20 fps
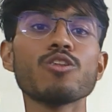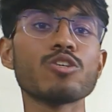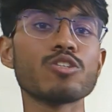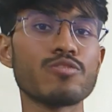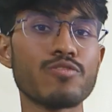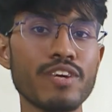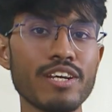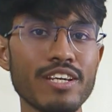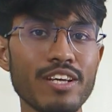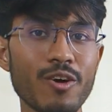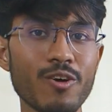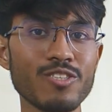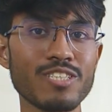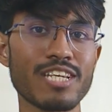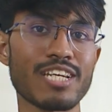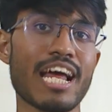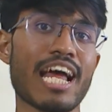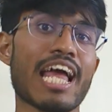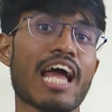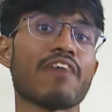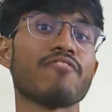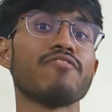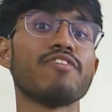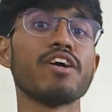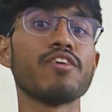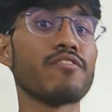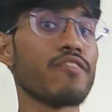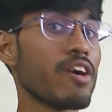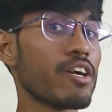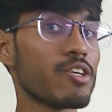videos that I have
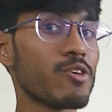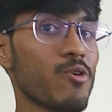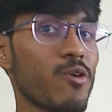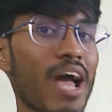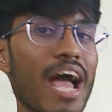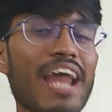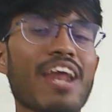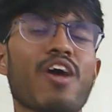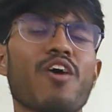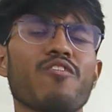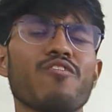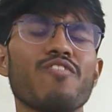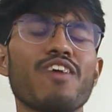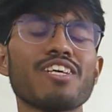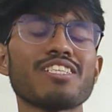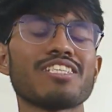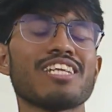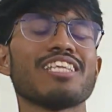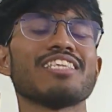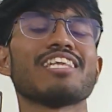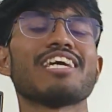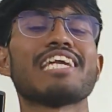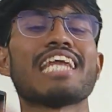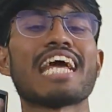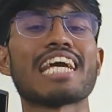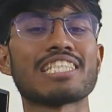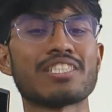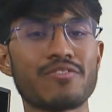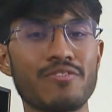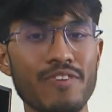referred to, and obviously in the next
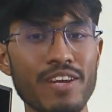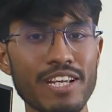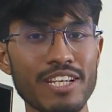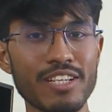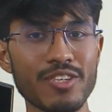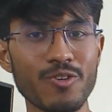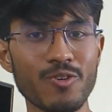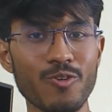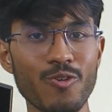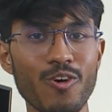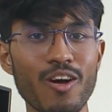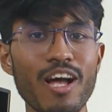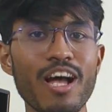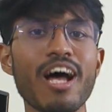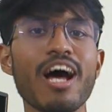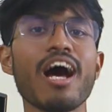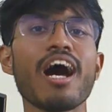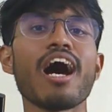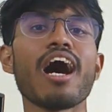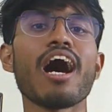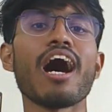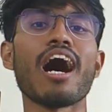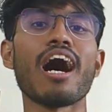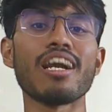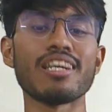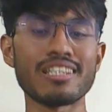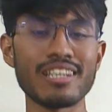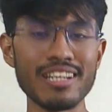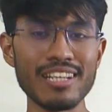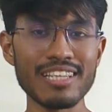video.
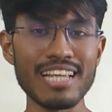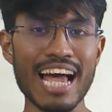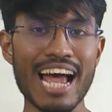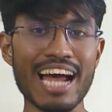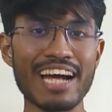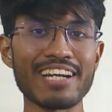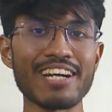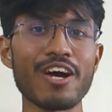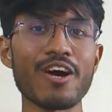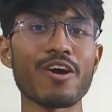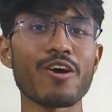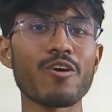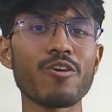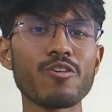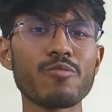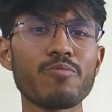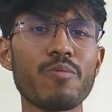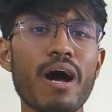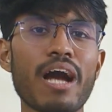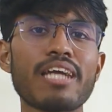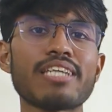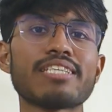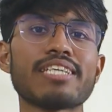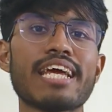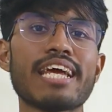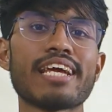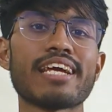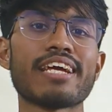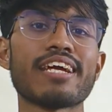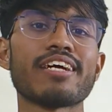Until that, goodbye, take
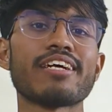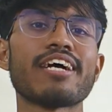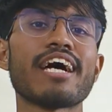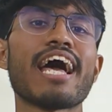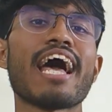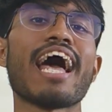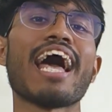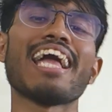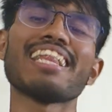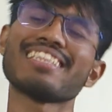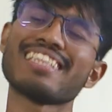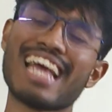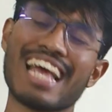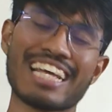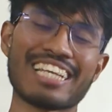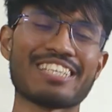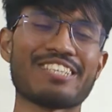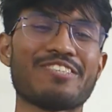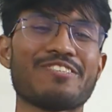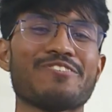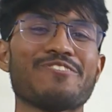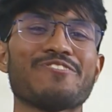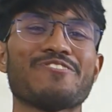care, and thank you.